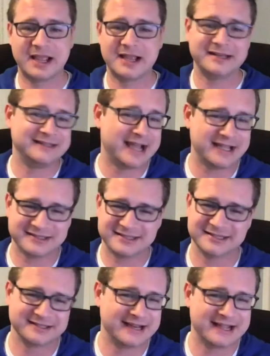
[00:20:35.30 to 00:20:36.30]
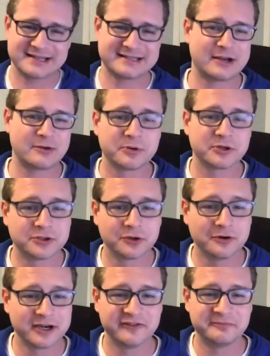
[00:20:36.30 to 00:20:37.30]
not to sound
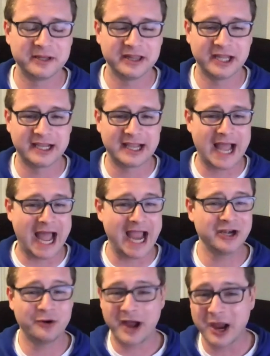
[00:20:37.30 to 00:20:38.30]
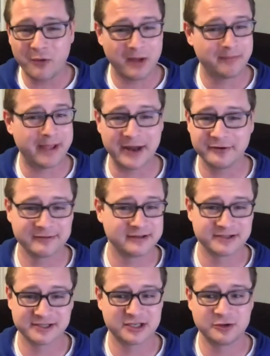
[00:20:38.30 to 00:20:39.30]
pejorative, but like, I know I want better than
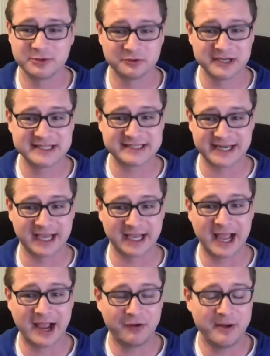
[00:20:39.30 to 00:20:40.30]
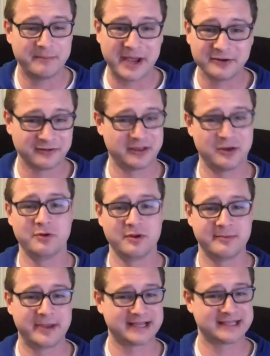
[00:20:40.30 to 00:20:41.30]
just human reasoning. I want better than
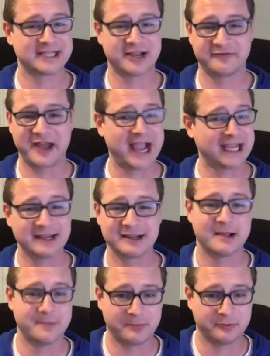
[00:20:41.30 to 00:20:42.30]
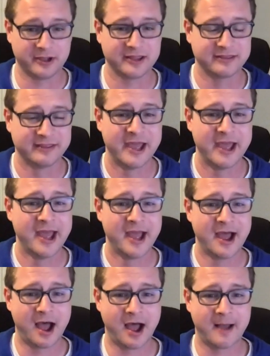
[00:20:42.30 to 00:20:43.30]
the best stuff I can come up with.
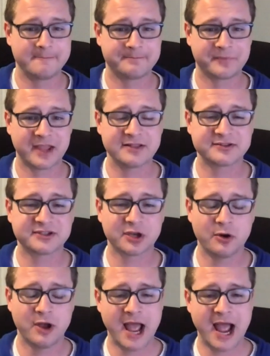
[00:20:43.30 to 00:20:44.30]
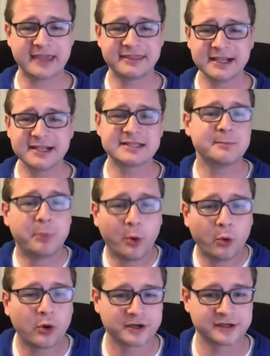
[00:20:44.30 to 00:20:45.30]
And so I think it's
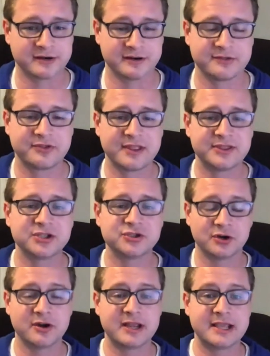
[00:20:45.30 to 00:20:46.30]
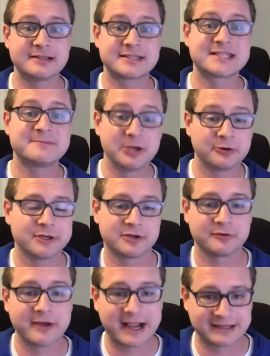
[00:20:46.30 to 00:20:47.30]
important that the journey is spirit
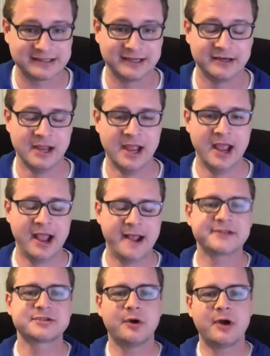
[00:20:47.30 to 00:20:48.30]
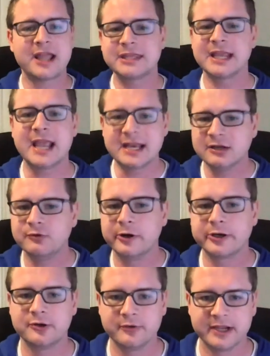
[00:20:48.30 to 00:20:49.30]
directed. And so I think anyone
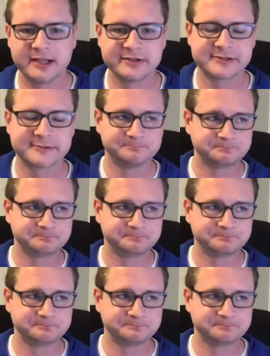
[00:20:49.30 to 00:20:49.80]
who is